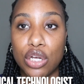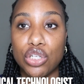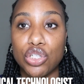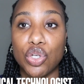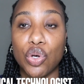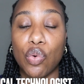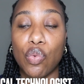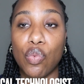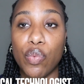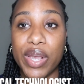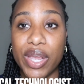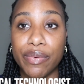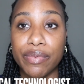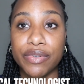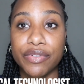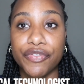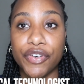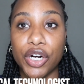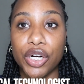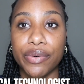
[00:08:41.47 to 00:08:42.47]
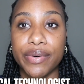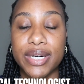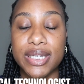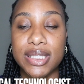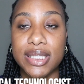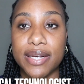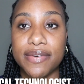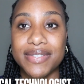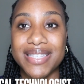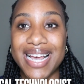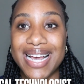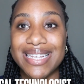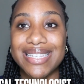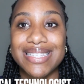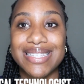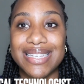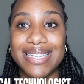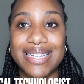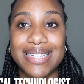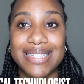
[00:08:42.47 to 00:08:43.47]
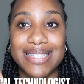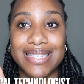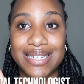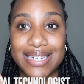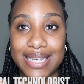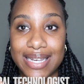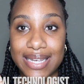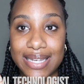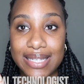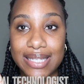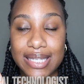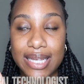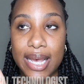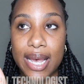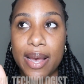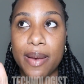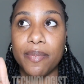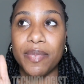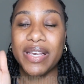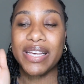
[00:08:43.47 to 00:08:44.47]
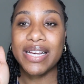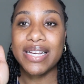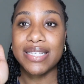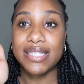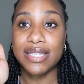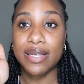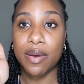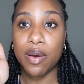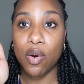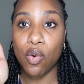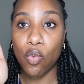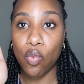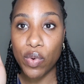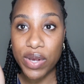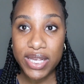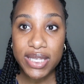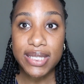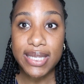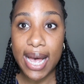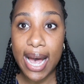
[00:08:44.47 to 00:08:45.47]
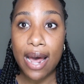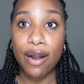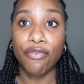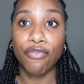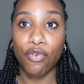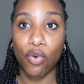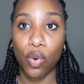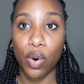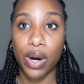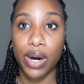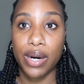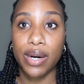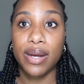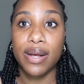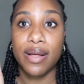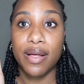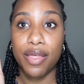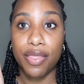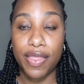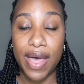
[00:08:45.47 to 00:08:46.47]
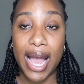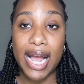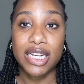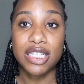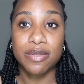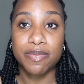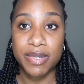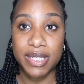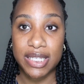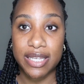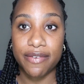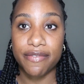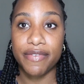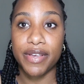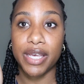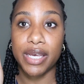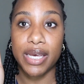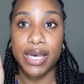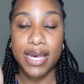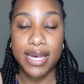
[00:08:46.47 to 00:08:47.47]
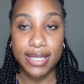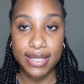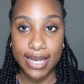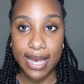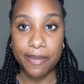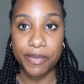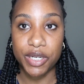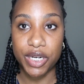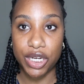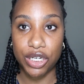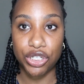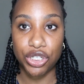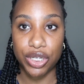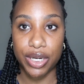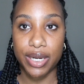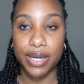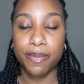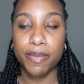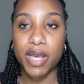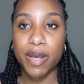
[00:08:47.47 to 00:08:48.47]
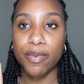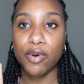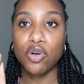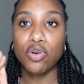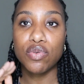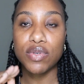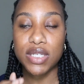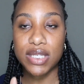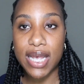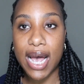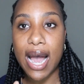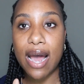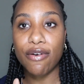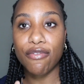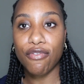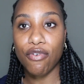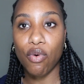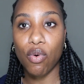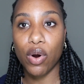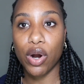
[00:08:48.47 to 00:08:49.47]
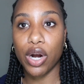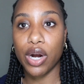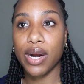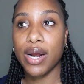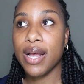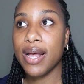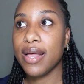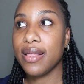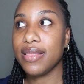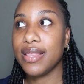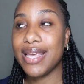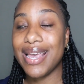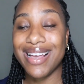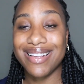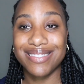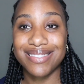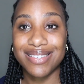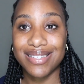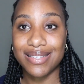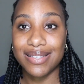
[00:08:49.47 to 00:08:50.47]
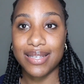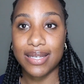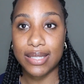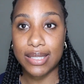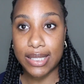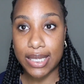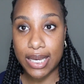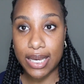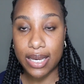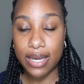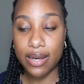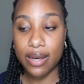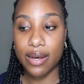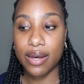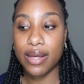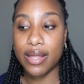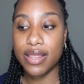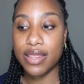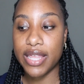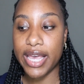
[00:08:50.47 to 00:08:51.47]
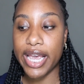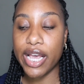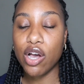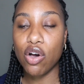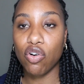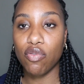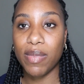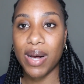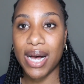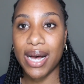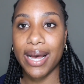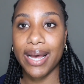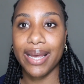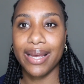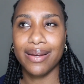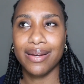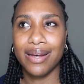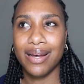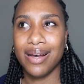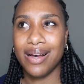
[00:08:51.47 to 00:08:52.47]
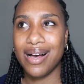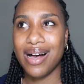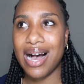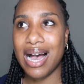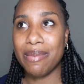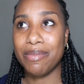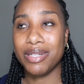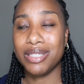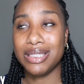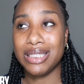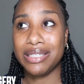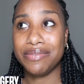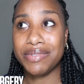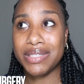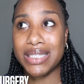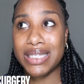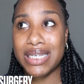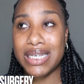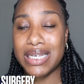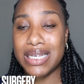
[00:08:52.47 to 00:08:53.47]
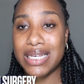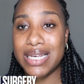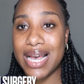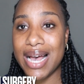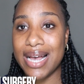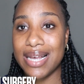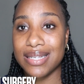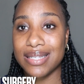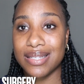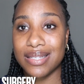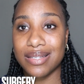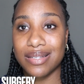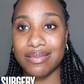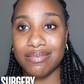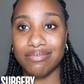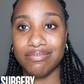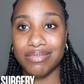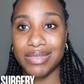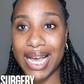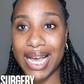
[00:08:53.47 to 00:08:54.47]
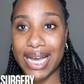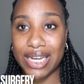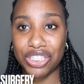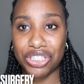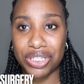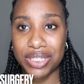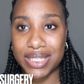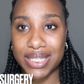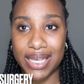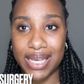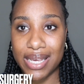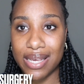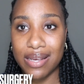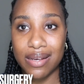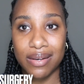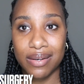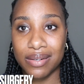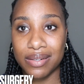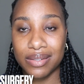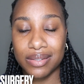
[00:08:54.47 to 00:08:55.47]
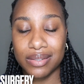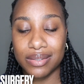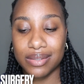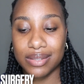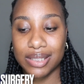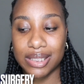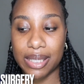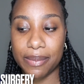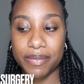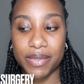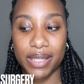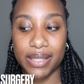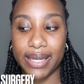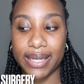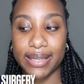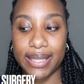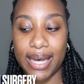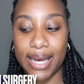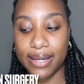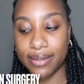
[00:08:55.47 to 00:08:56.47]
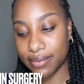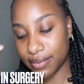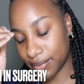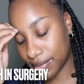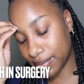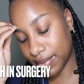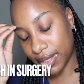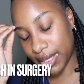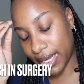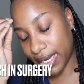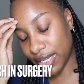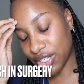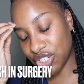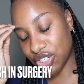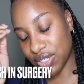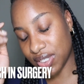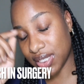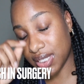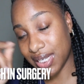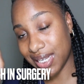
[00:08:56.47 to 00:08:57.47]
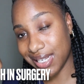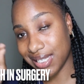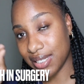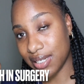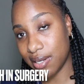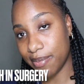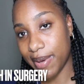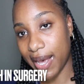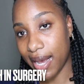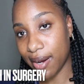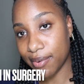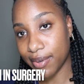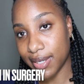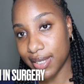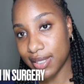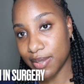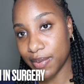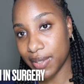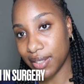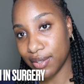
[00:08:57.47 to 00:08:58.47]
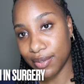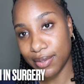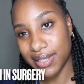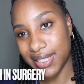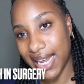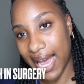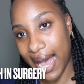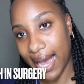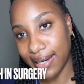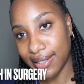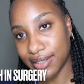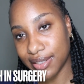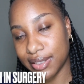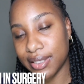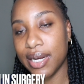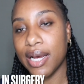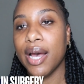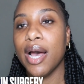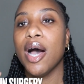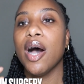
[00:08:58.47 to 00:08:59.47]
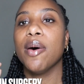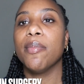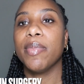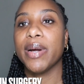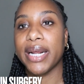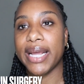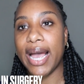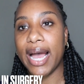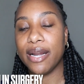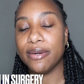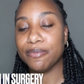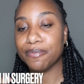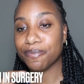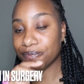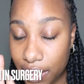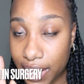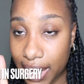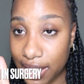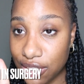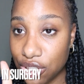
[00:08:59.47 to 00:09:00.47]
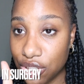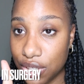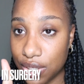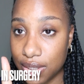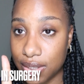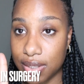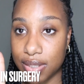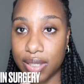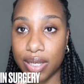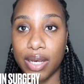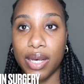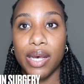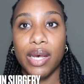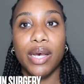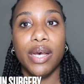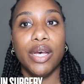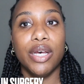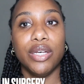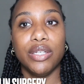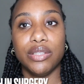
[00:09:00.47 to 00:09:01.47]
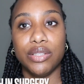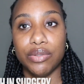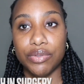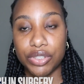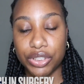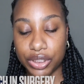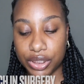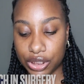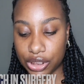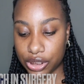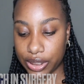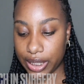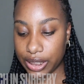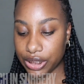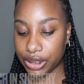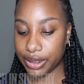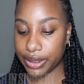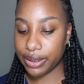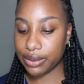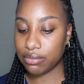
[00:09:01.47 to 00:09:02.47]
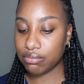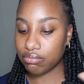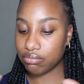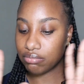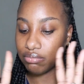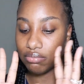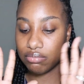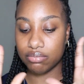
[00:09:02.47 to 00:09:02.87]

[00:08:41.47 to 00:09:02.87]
So we refer to ourselves as CSTs because we sat for that specific examination. People who sat for the NCCT, they go by, I believe, TS C, something like that. I think it's just CST backwards with a little dash. But again, that's just use your discretion.